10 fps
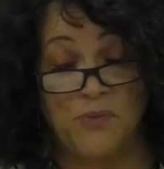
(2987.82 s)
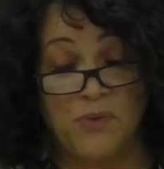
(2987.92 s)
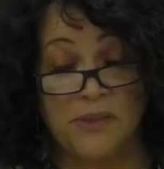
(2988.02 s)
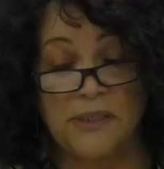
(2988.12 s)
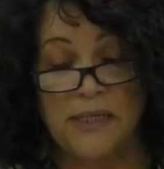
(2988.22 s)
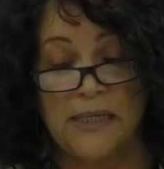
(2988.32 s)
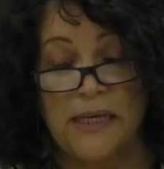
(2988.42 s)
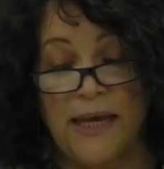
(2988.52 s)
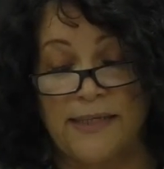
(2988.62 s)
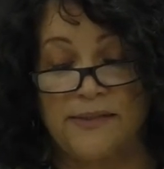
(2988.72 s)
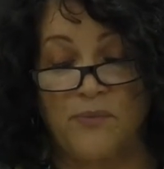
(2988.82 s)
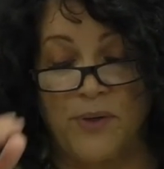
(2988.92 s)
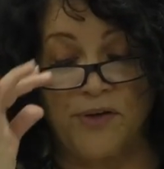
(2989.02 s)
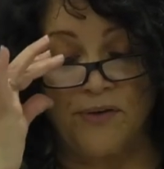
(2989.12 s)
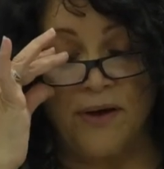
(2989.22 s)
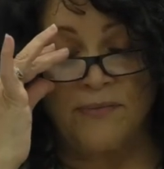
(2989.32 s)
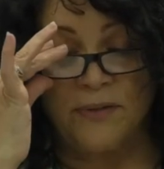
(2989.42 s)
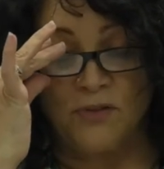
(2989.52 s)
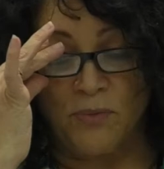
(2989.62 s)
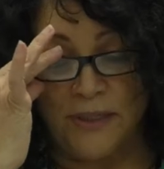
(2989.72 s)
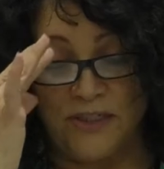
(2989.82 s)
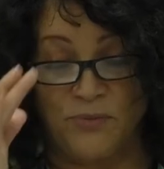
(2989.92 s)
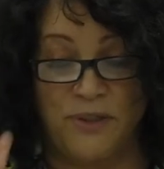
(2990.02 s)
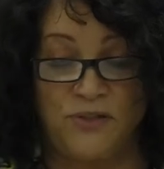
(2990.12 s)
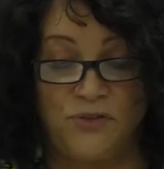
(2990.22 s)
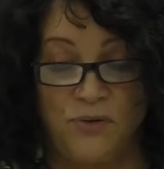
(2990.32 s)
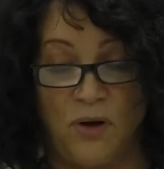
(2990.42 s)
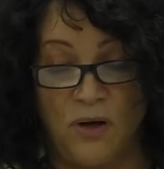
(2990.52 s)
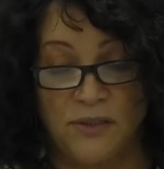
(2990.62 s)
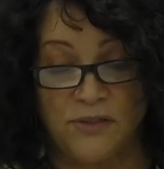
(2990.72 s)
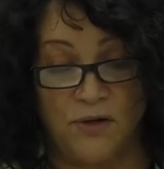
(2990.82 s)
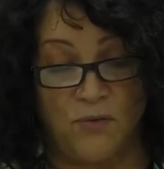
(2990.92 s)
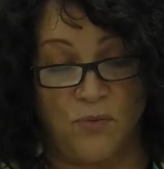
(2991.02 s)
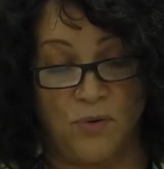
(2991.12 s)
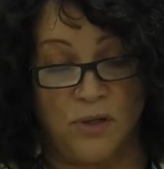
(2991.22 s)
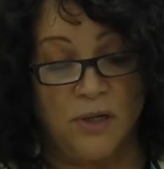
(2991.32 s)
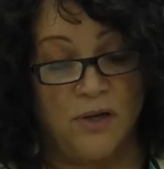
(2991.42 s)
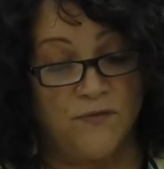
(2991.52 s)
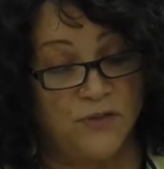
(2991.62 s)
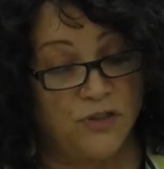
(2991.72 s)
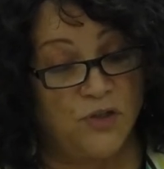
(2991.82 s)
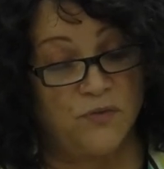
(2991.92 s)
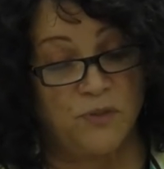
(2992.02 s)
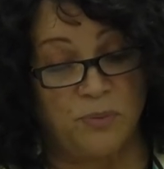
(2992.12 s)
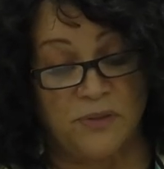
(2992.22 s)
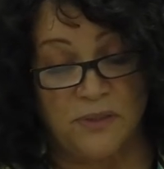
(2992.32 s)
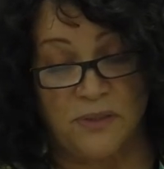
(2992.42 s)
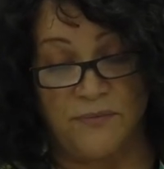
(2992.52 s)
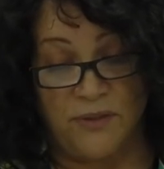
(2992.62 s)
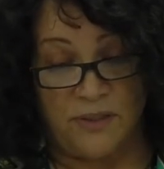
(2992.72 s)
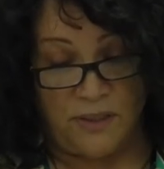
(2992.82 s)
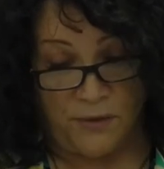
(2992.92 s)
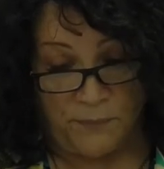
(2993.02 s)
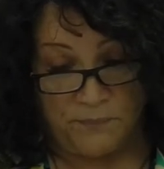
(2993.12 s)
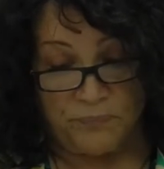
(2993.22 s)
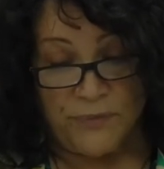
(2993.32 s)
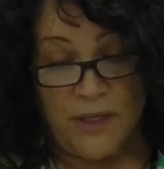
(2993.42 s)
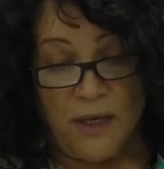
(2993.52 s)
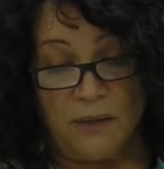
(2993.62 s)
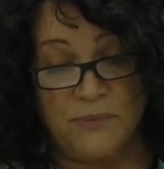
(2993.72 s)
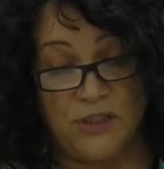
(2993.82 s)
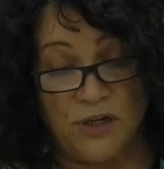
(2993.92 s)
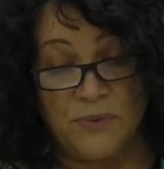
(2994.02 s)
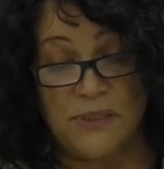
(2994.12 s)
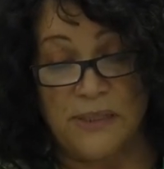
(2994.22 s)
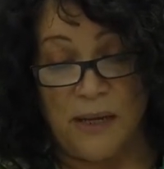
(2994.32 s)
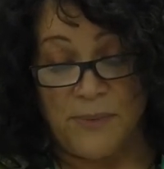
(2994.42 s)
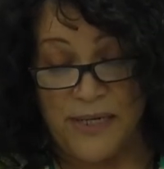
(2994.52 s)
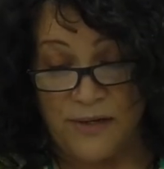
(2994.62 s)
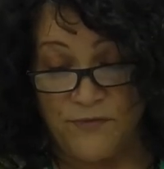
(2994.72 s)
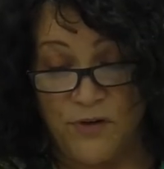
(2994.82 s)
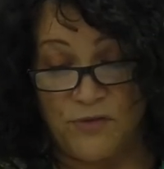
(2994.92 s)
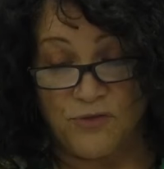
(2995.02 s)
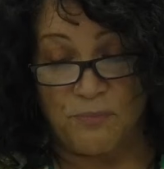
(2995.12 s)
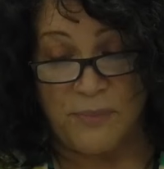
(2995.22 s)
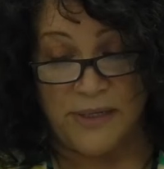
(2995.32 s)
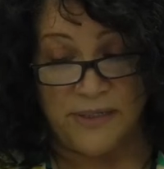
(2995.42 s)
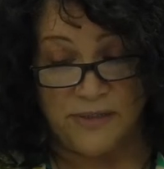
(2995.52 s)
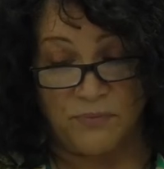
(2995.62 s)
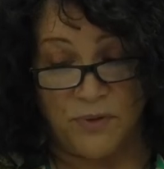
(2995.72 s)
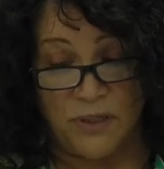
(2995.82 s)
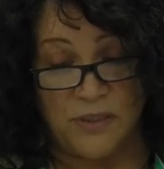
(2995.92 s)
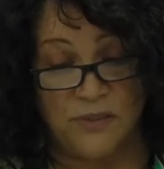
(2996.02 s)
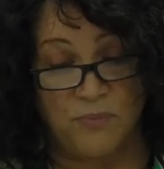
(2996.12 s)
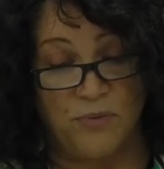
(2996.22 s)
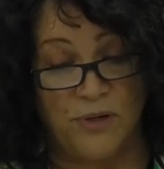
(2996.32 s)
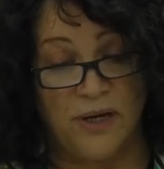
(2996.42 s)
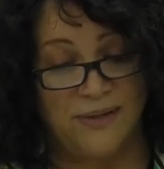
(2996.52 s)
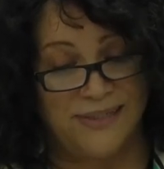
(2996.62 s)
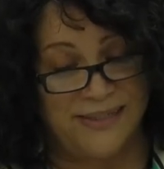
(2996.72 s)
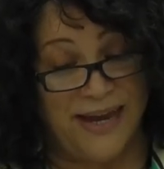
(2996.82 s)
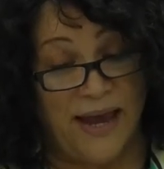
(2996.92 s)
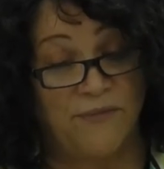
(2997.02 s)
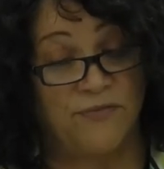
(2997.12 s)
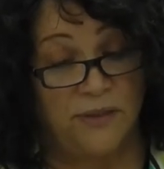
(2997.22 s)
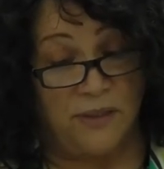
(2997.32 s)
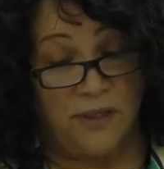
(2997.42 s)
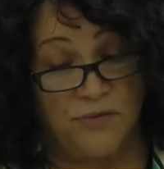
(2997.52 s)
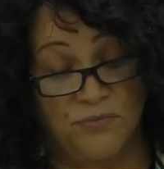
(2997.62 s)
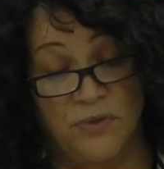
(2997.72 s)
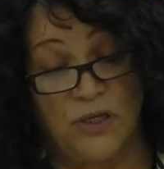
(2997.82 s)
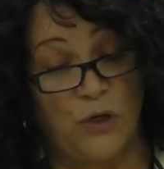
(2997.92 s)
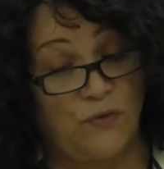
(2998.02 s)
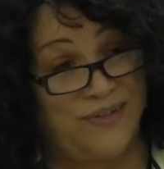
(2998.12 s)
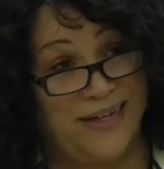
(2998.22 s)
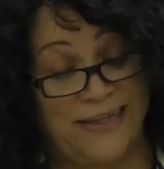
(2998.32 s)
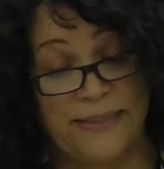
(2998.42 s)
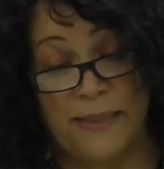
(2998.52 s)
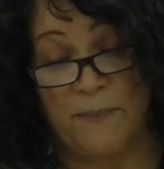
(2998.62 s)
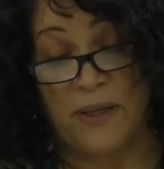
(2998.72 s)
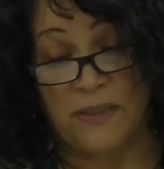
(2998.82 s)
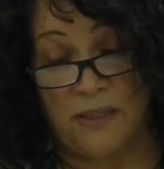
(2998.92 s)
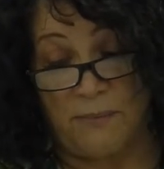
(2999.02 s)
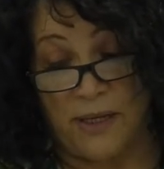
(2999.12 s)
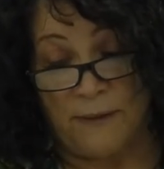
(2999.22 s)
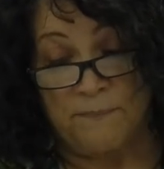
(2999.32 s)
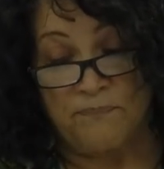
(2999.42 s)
awards, as the winner of the 2022 All-Star Award for Service Person of the Year. Michelle was nominated for her tremendous work in supporting our staff through the COVID-19 pandemic.